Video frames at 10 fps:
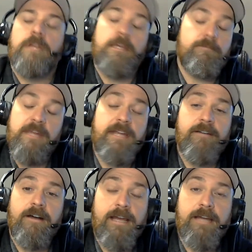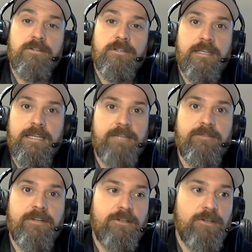It may not actually
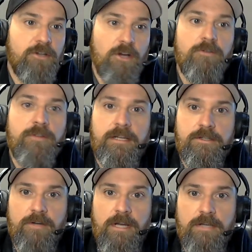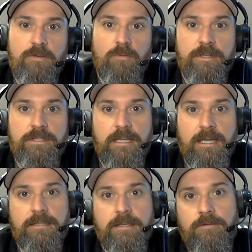even go that direction once it
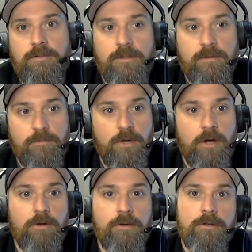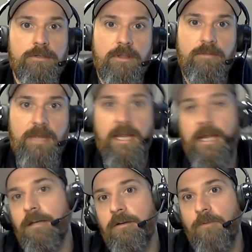gets out to the road or to the
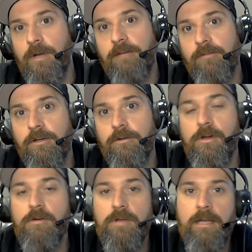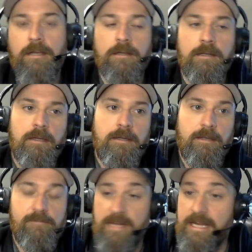main or whatever you're locating.
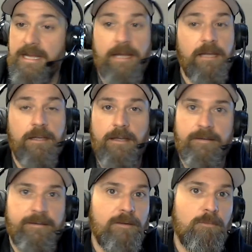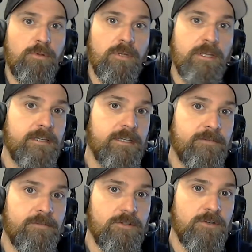It may head in a completely
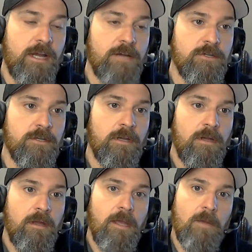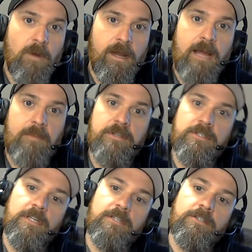different direction. And what
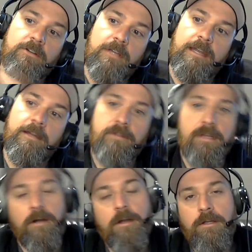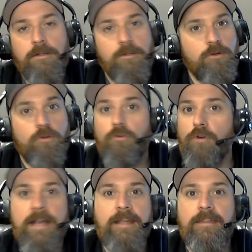happens is you'll get out there, you'll
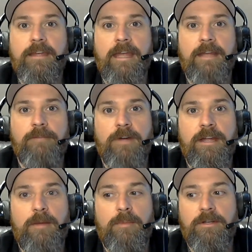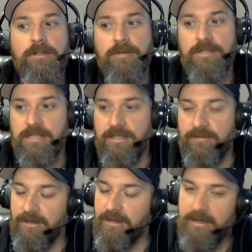crank the gain way up on your
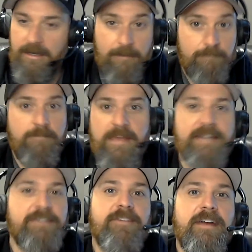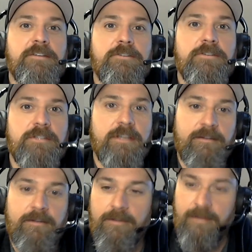receiver, manufacture
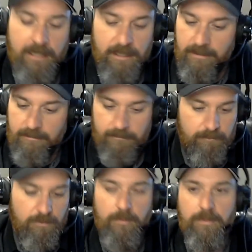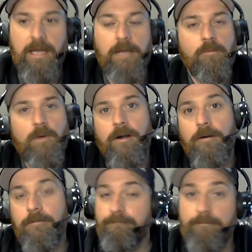signal, and put paint
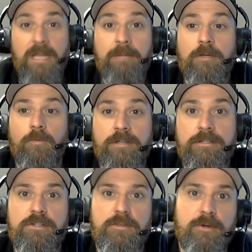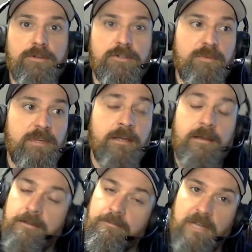where maybe it wasn't supposed to be.
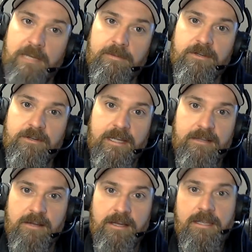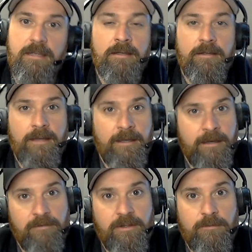Maybe you'll get lucky and
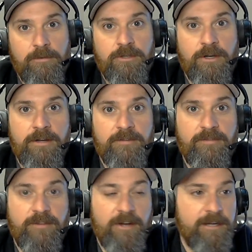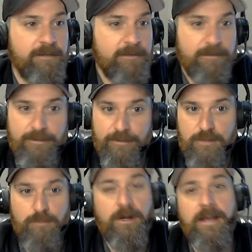everything will turn out fine. You'll
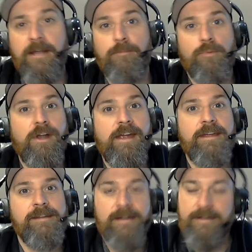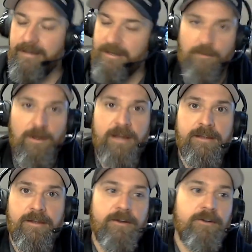spray and pray, and away
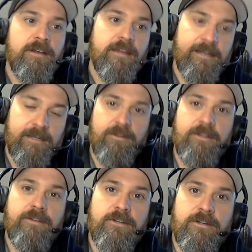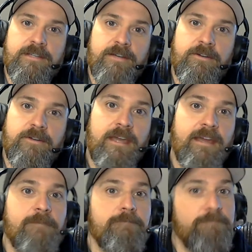you go, and everything turns out okay.